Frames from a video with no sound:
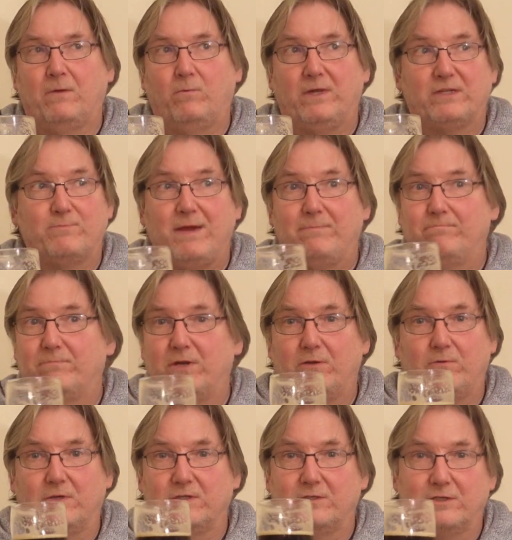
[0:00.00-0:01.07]
which meant
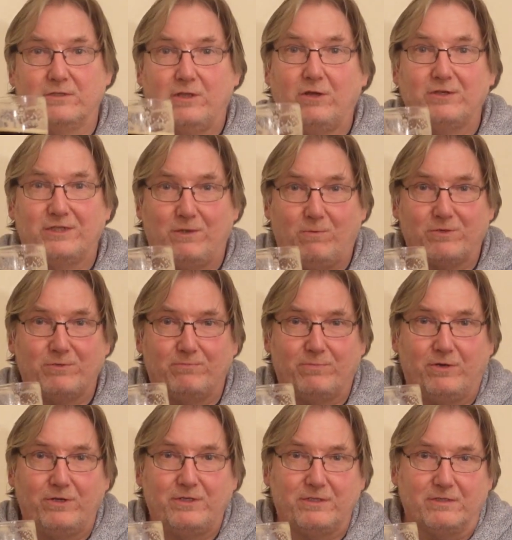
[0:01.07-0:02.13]
brewers, as long as it wasn't
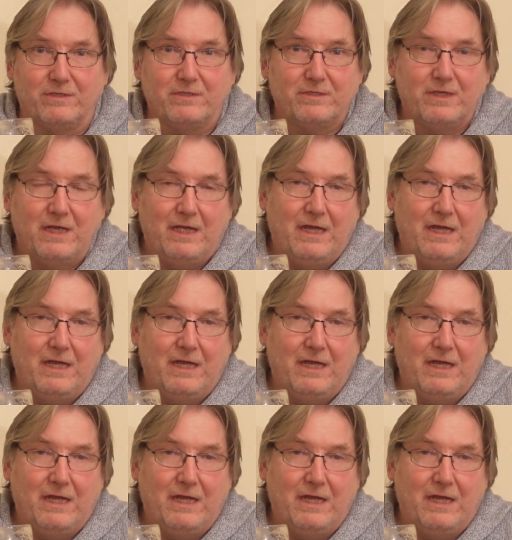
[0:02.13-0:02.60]
poisonous,